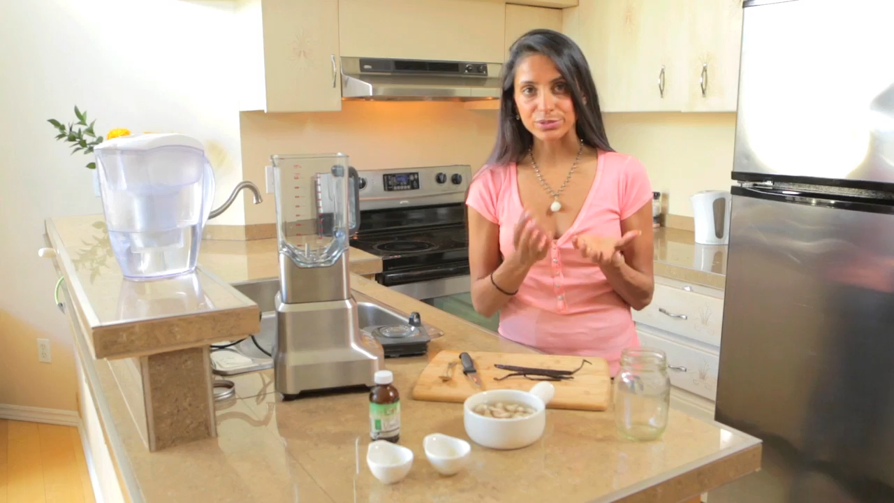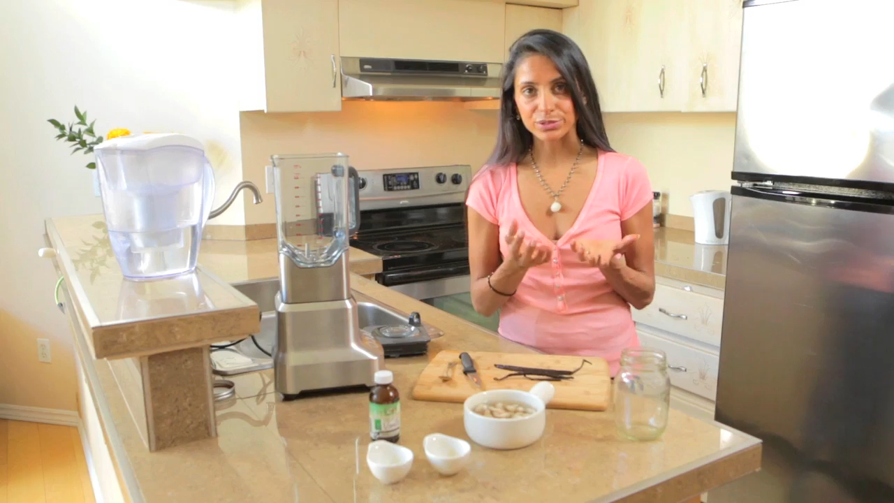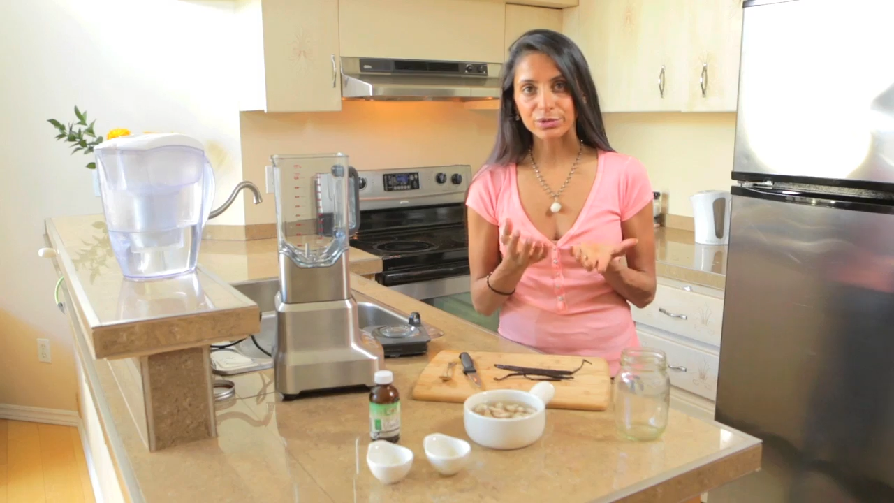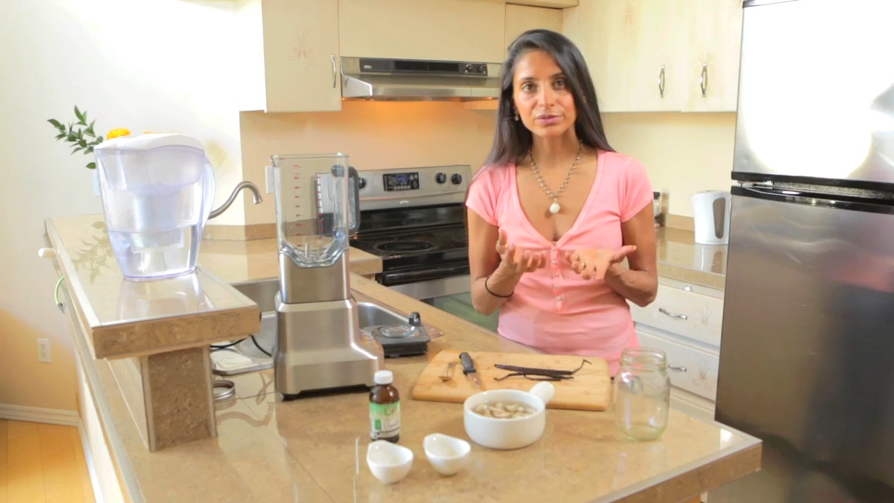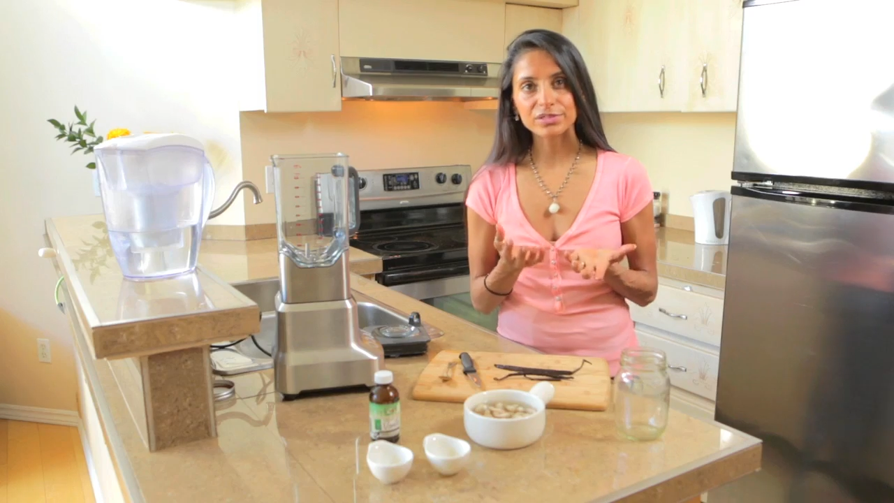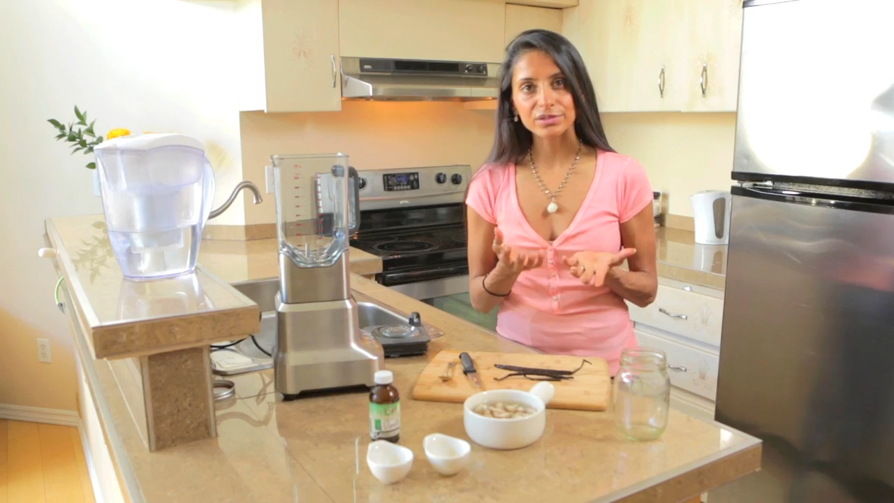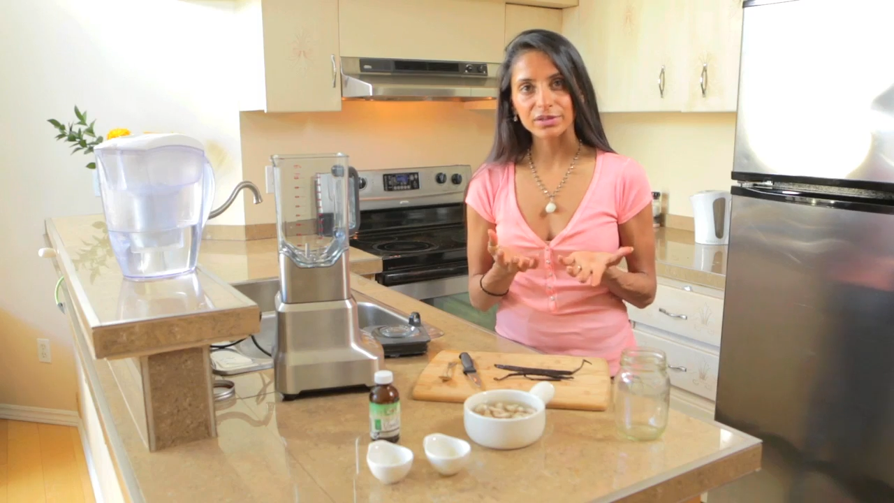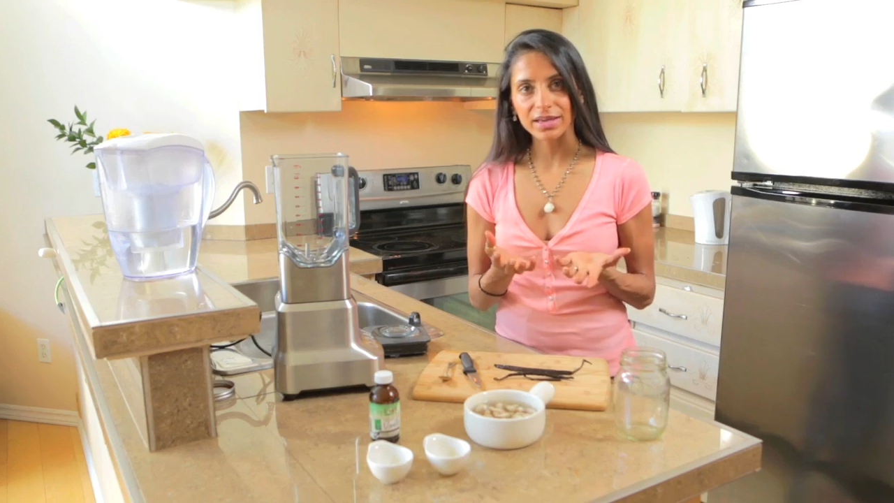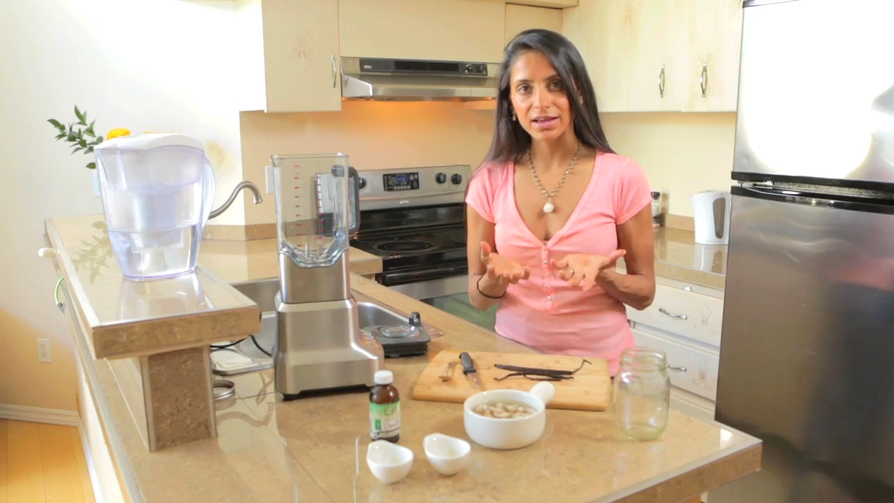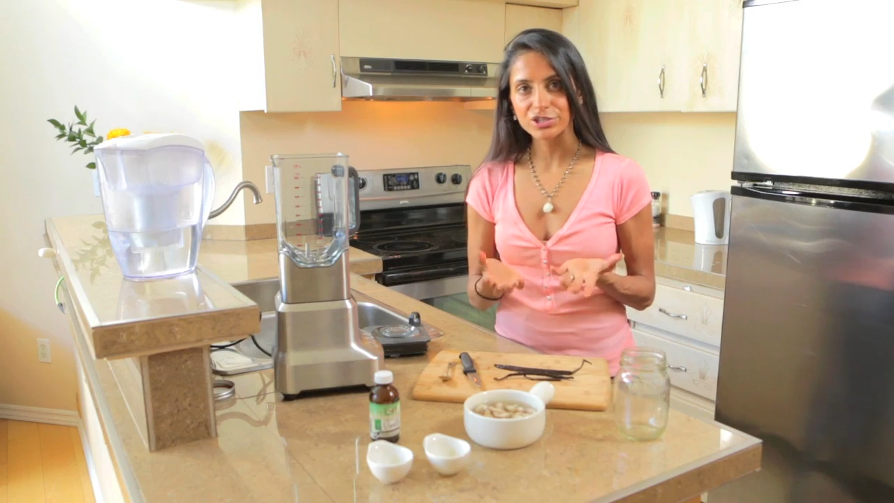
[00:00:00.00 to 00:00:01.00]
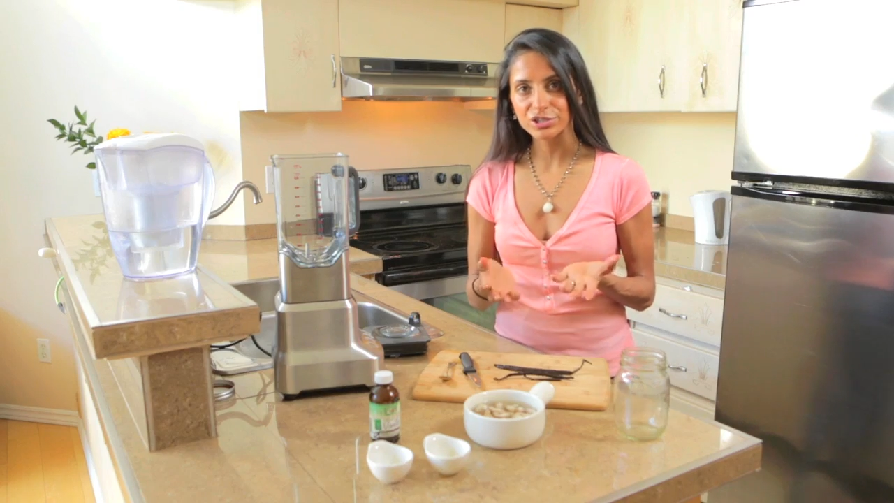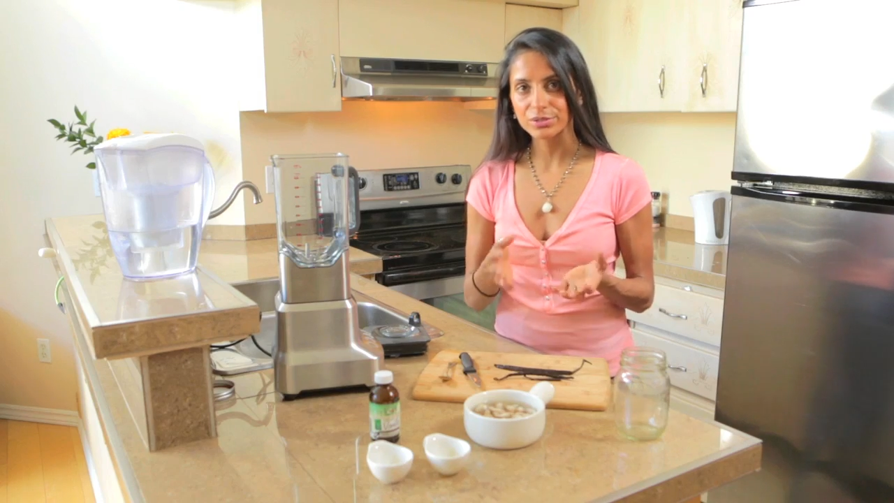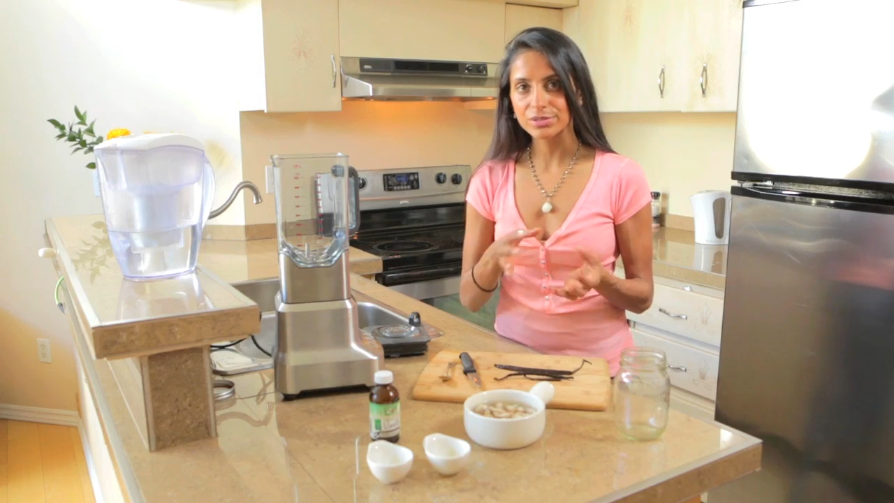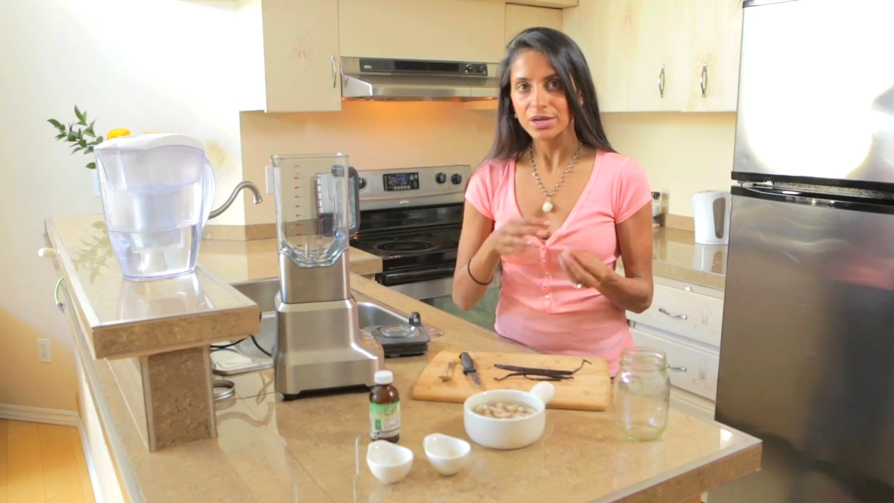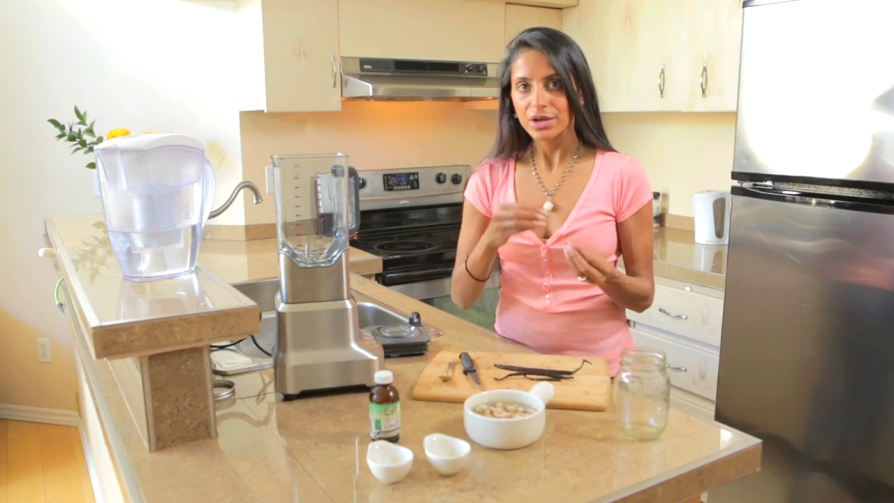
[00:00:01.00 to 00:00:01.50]
surface of the
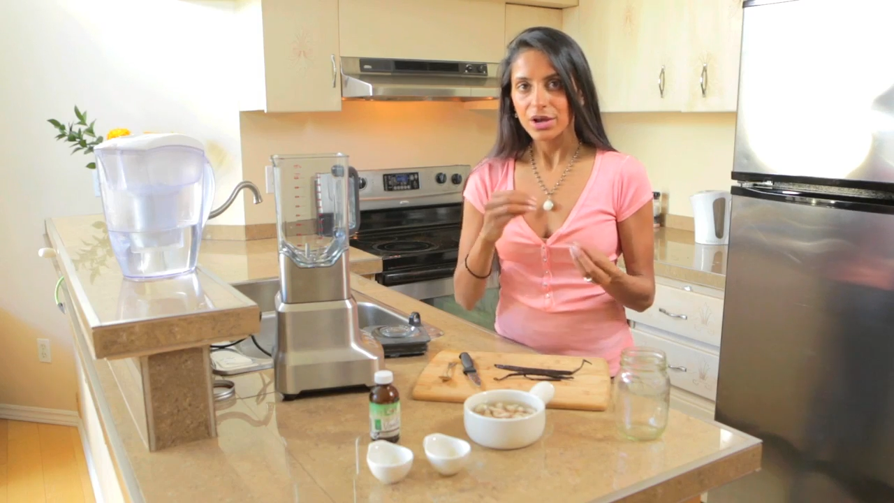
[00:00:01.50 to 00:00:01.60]
cashews